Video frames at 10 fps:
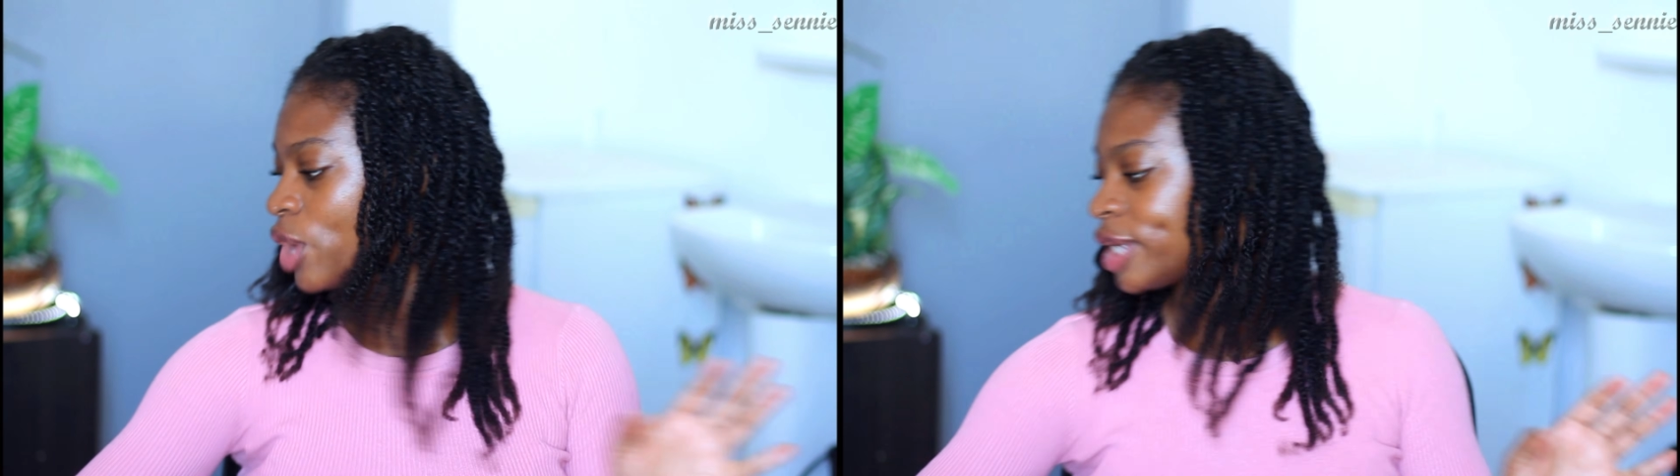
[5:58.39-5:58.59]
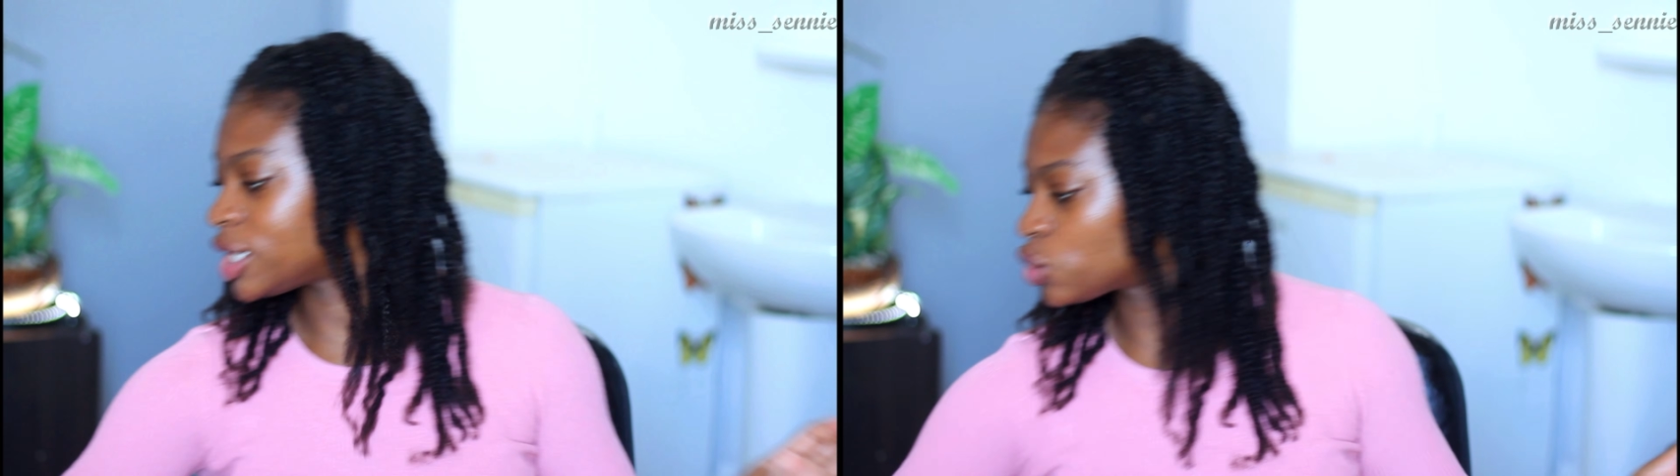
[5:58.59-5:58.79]

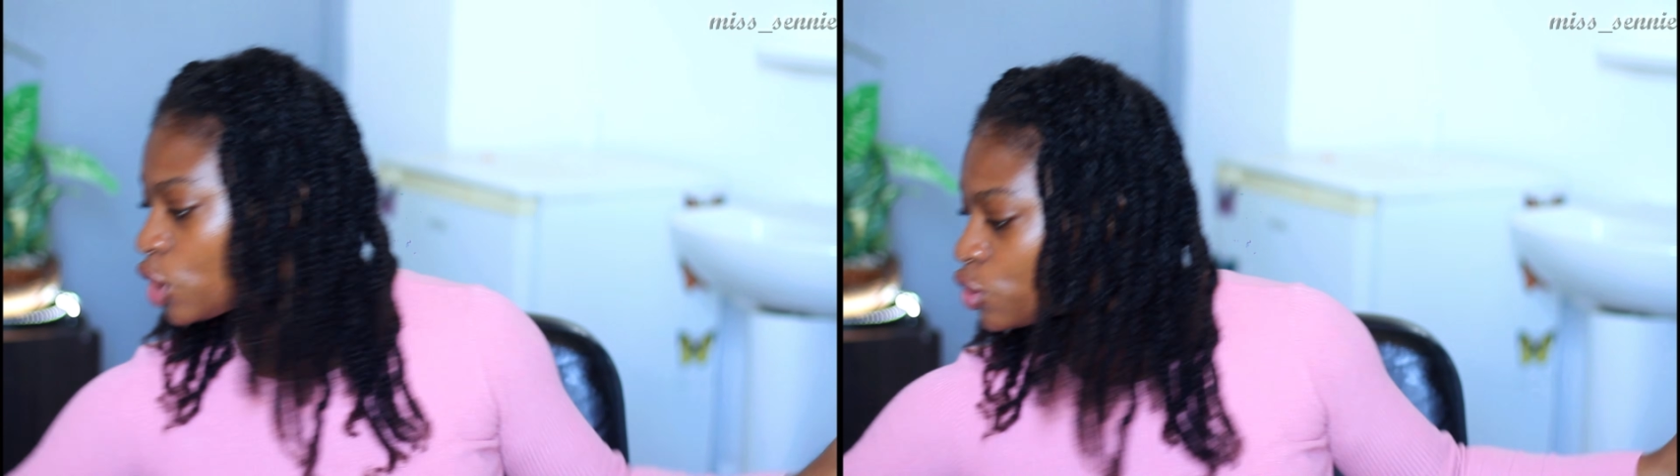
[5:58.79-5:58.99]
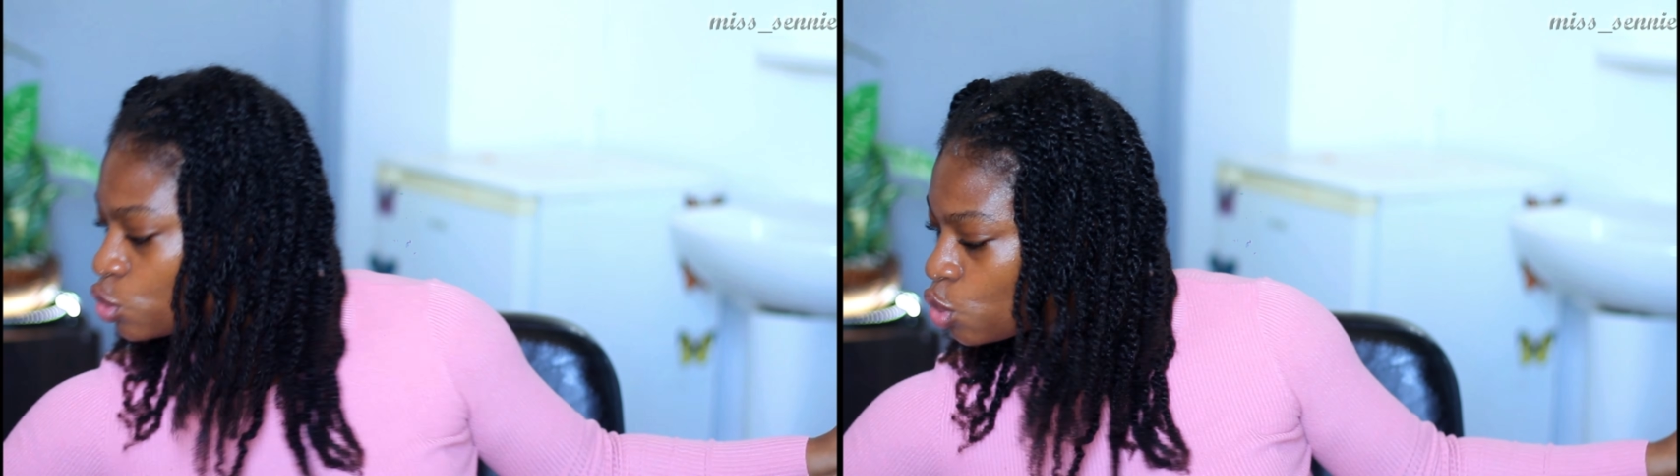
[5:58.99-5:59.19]
are just
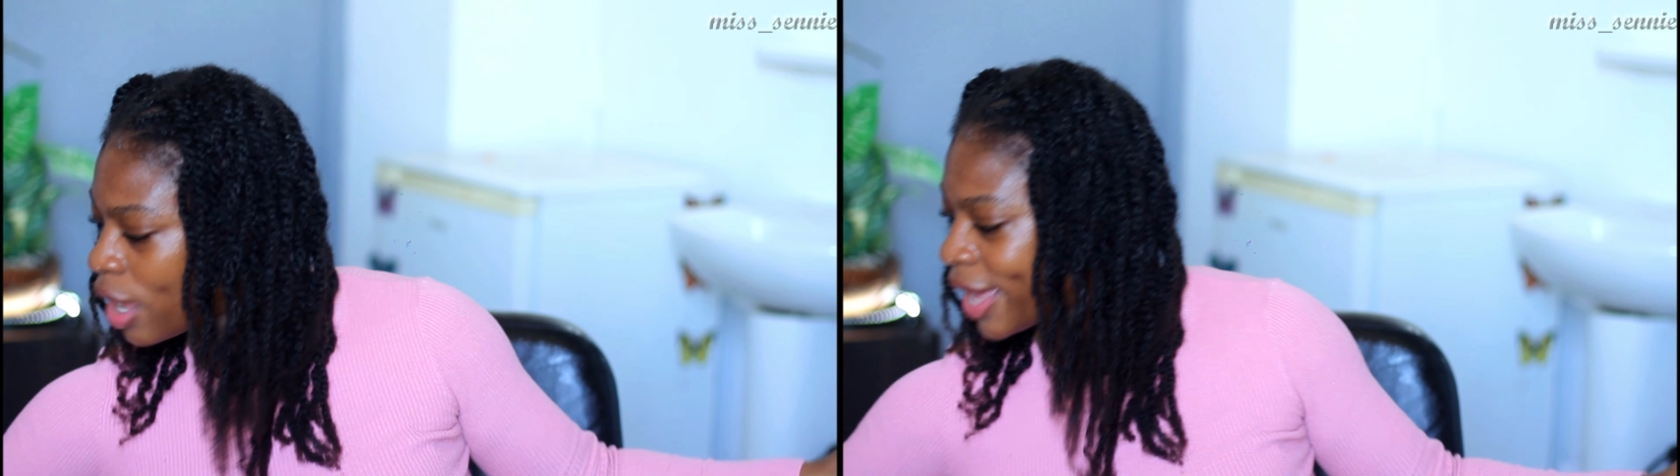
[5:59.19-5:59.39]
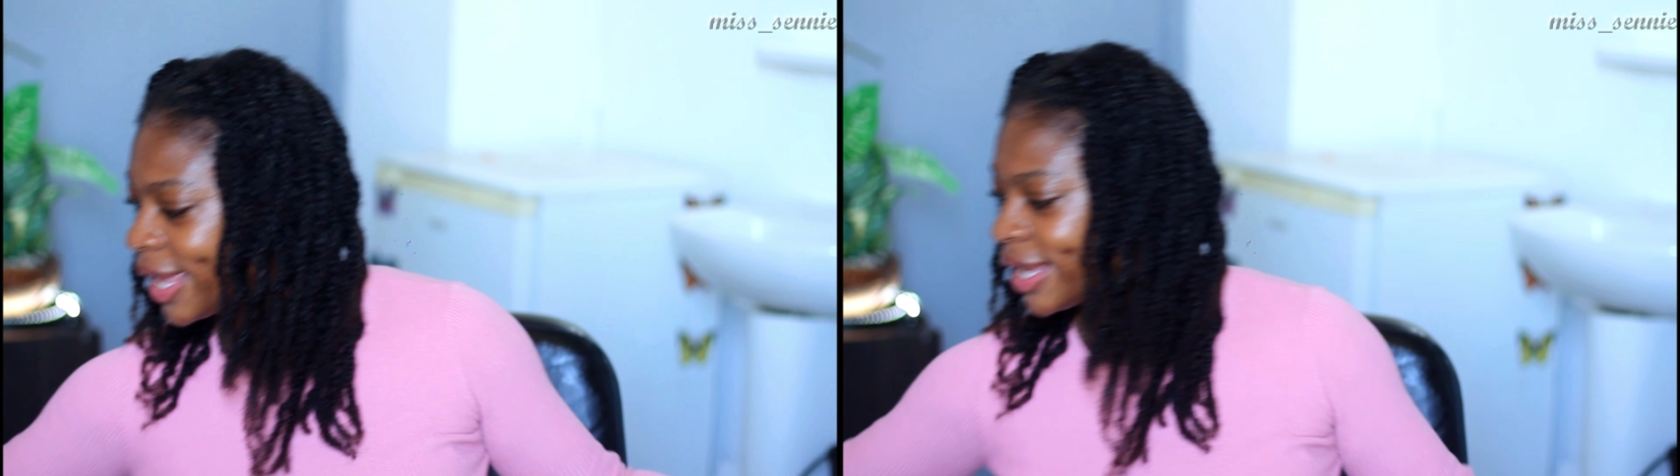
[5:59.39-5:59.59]
going to go
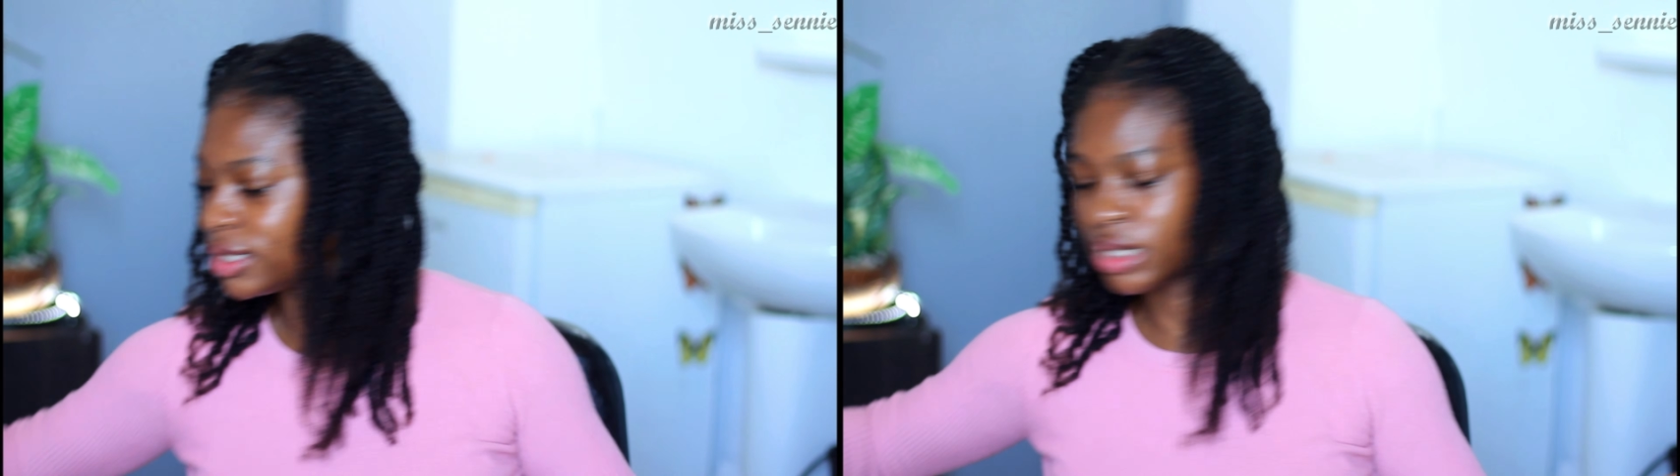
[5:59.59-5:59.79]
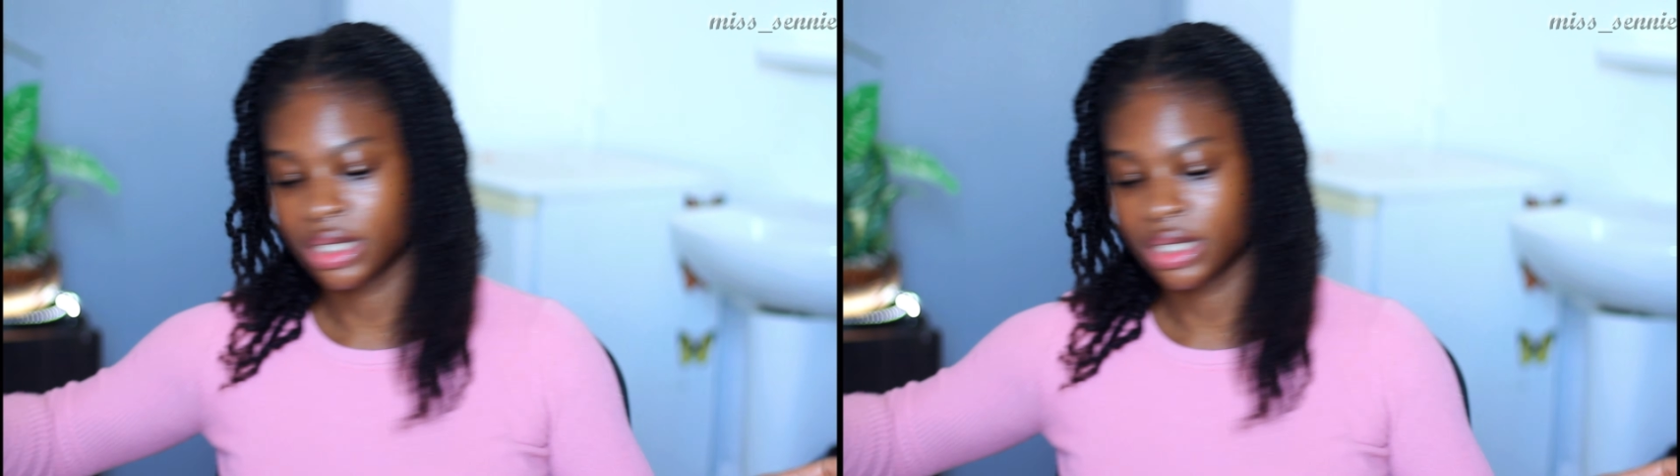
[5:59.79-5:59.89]
ahead